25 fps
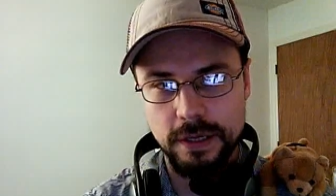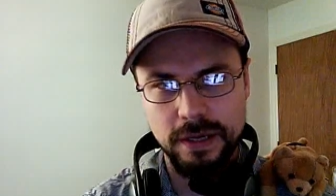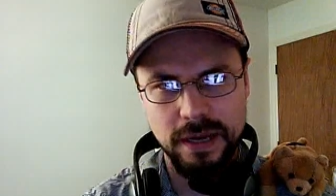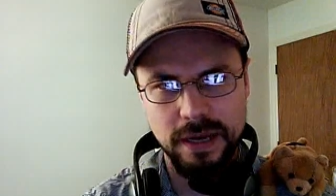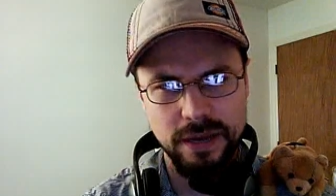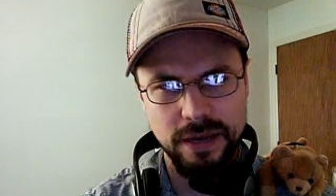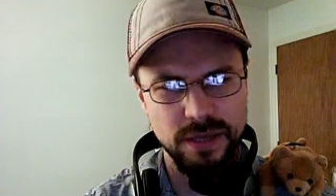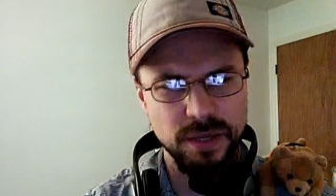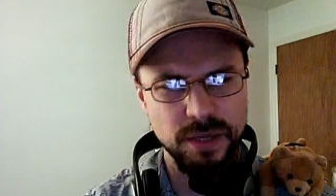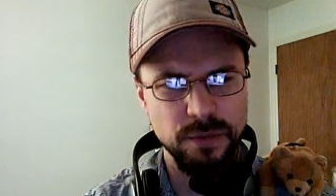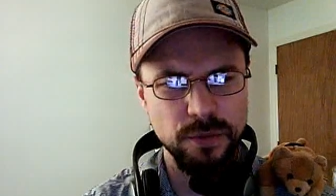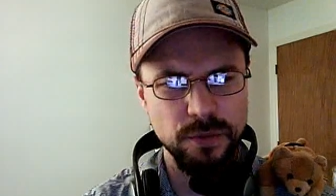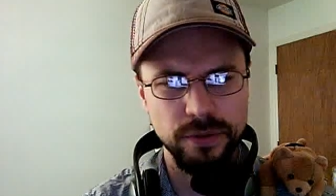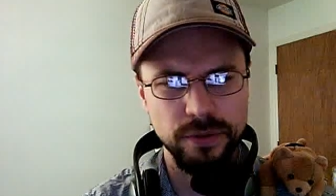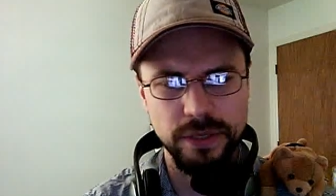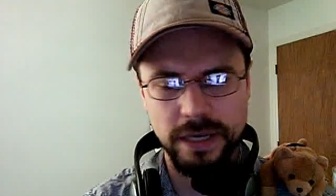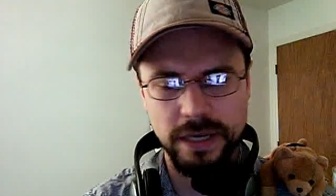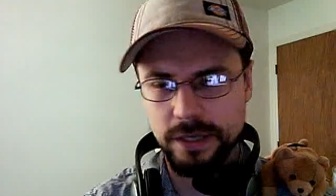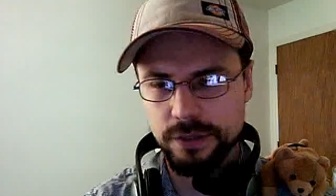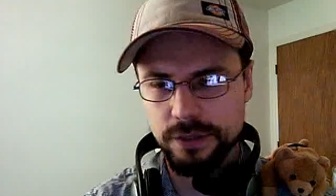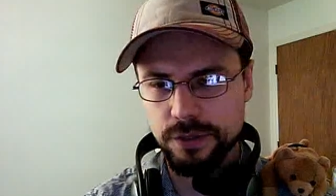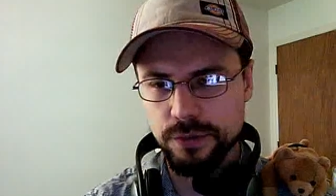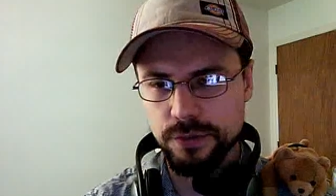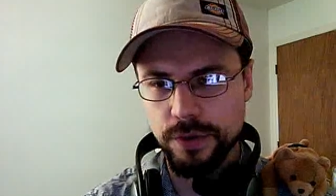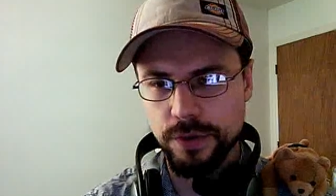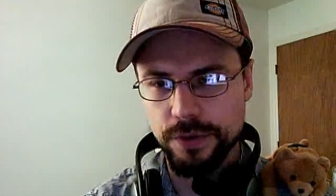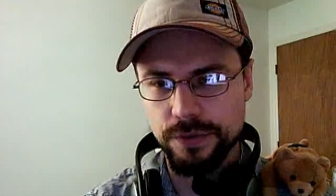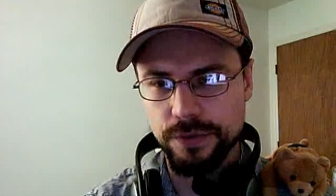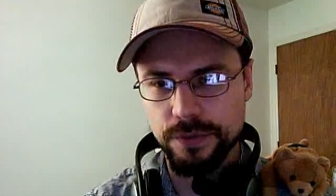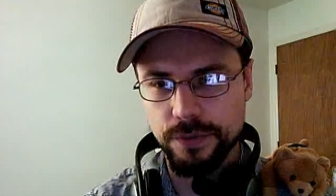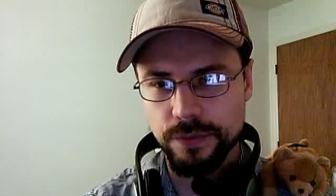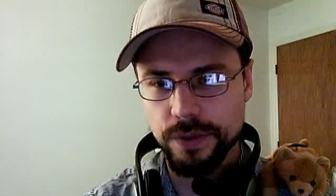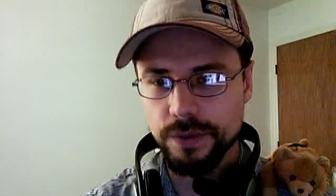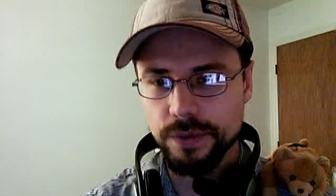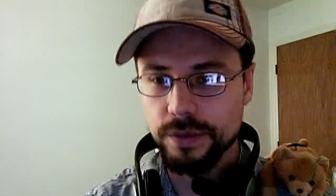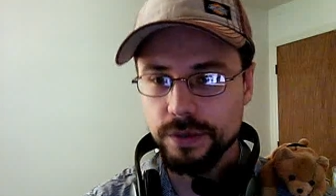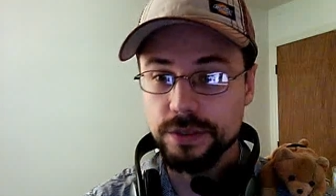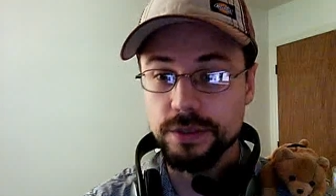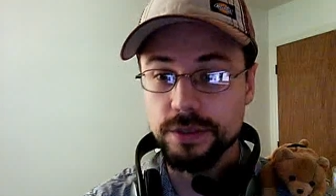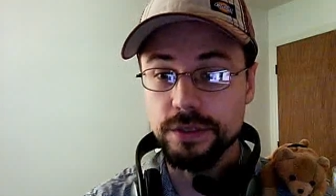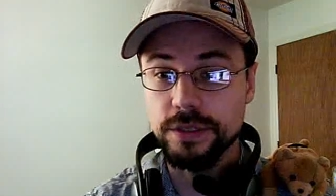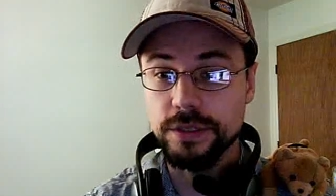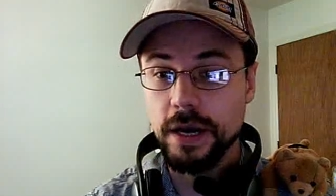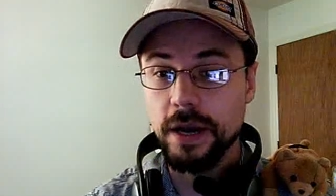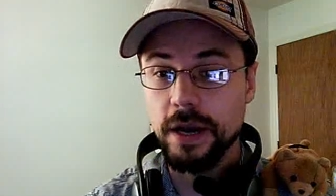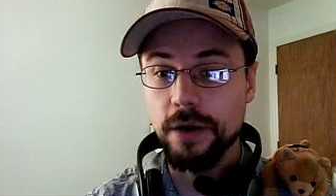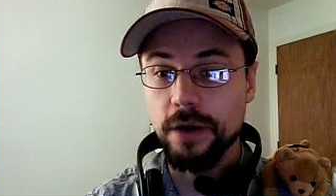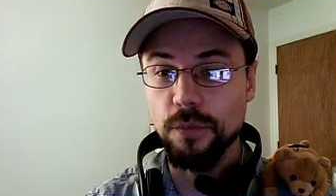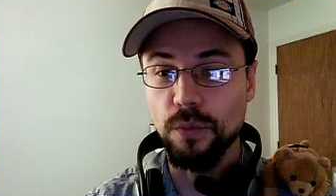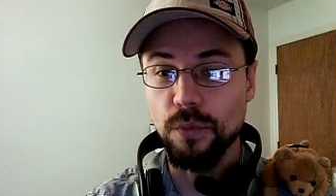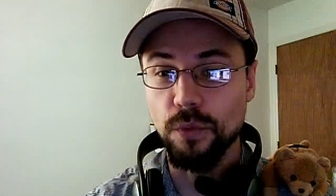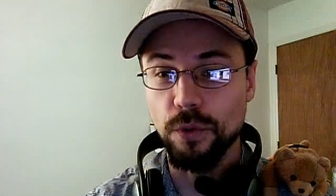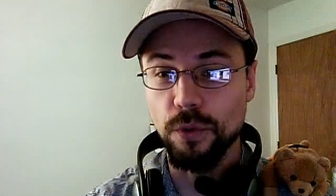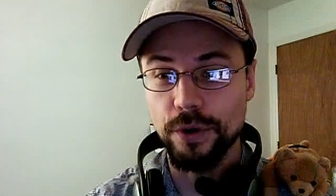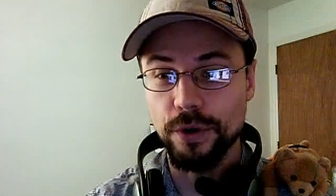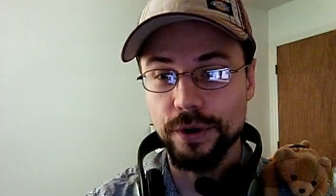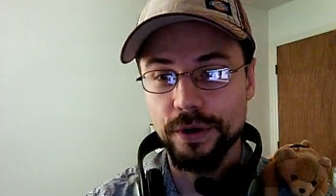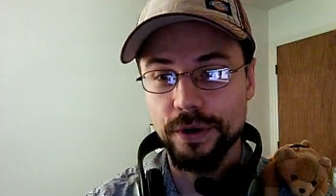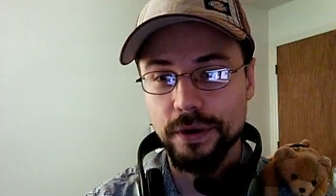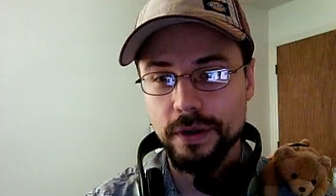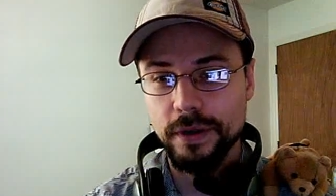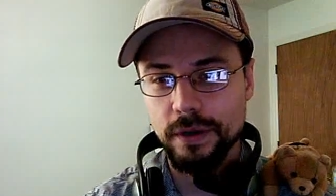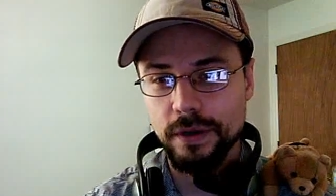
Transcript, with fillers: I think we only had two or three in this entire war.